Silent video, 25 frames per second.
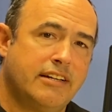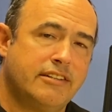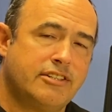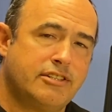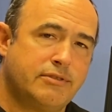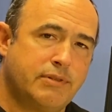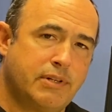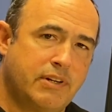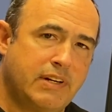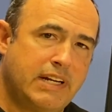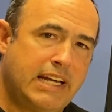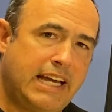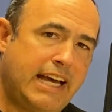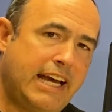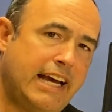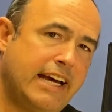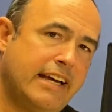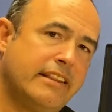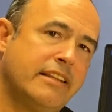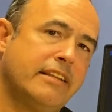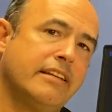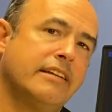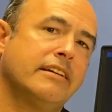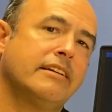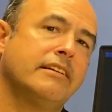So we don't
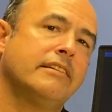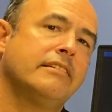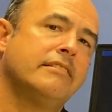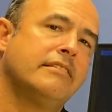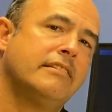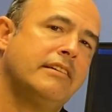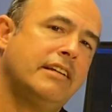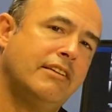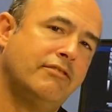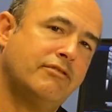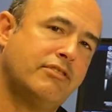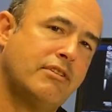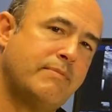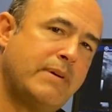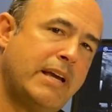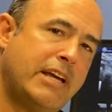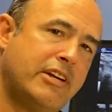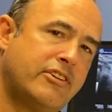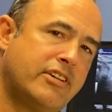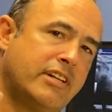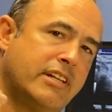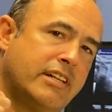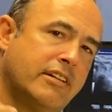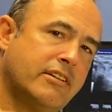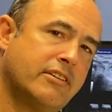add the
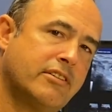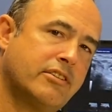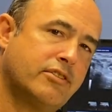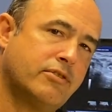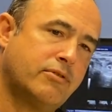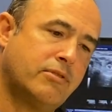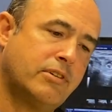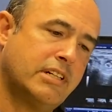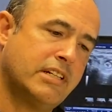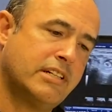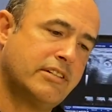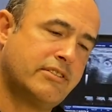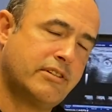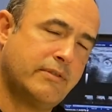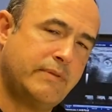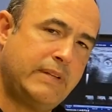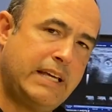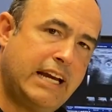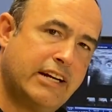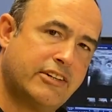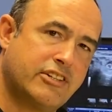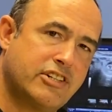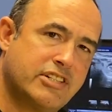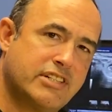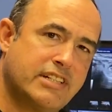inflammation or soreness from the
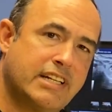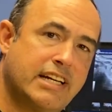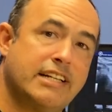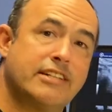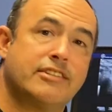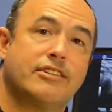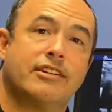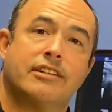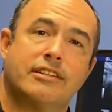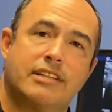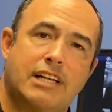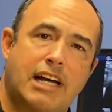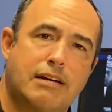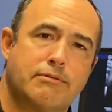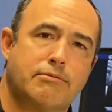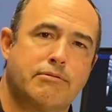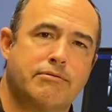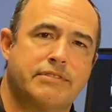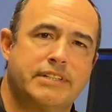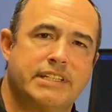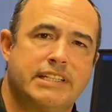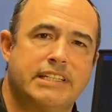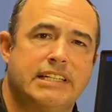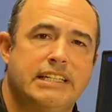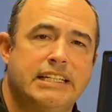exercise on top
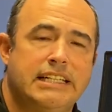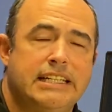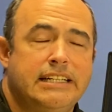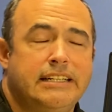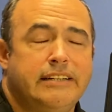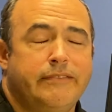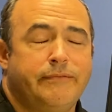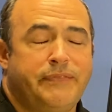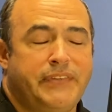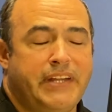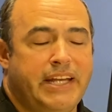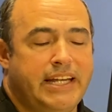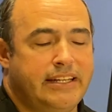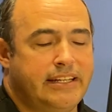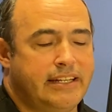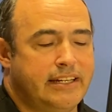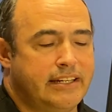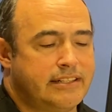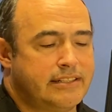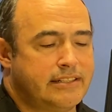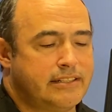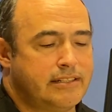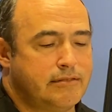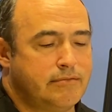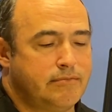of it and
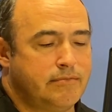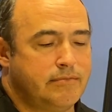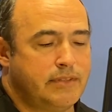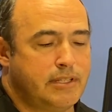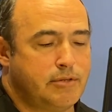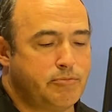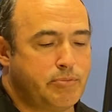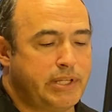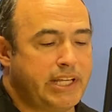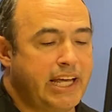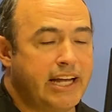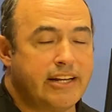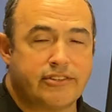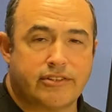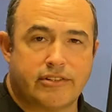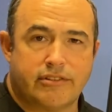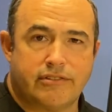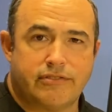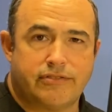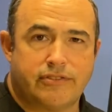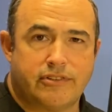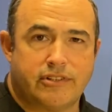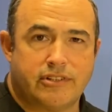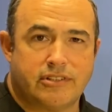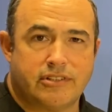get the potential
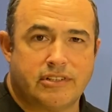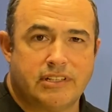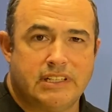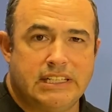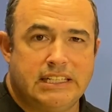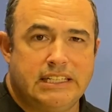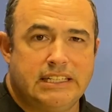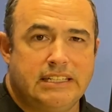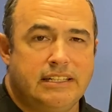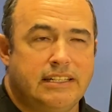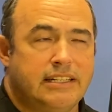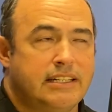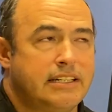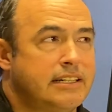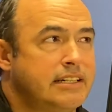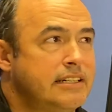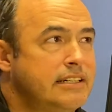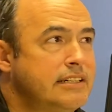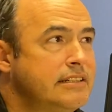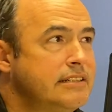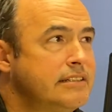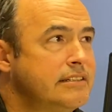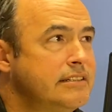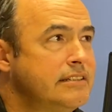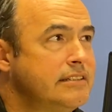for
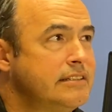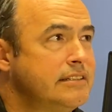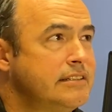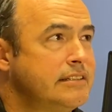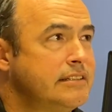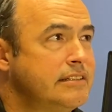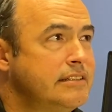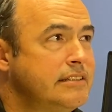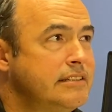the